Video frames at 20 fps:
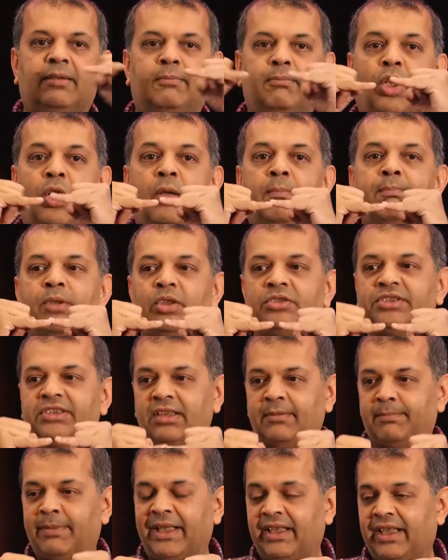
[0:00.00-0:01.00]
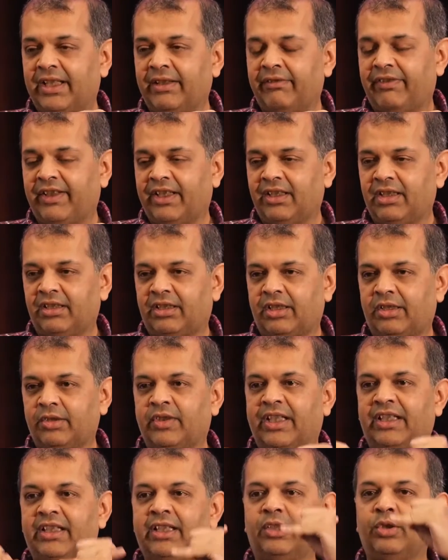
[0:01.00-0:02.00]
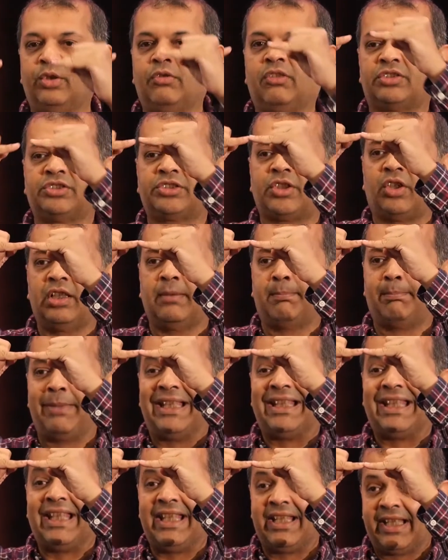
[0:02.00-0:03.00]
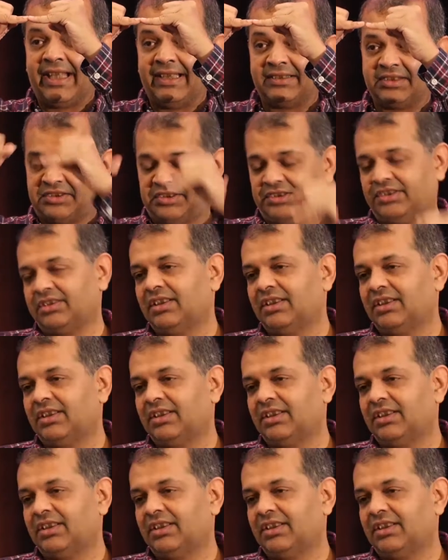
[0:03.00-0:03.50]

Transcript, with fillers: mom puts her pinky finger through, and they do what's called a pinky kiss.